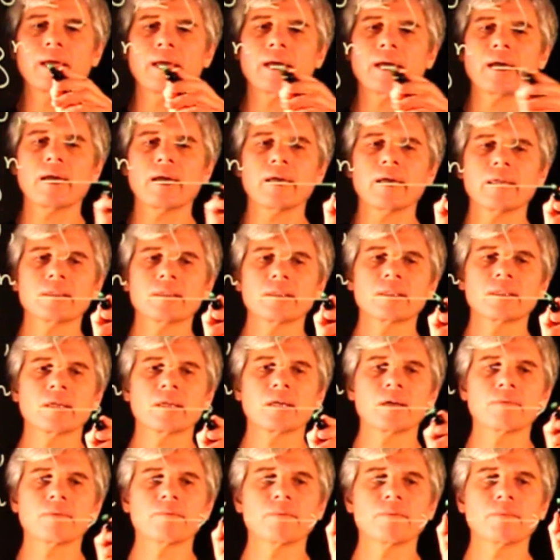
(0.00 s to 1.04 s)
and
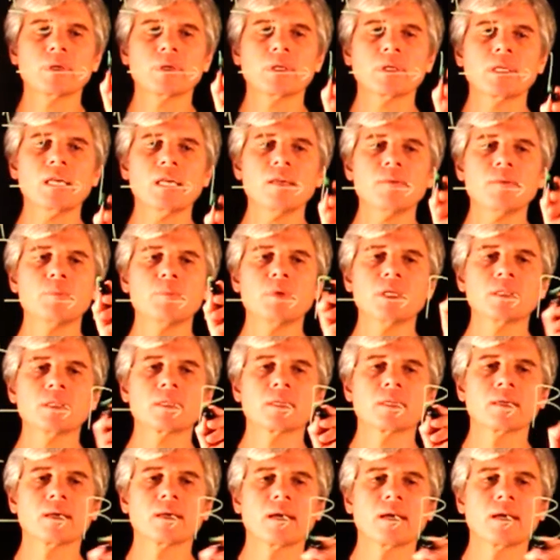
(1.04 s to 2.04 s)
k-bit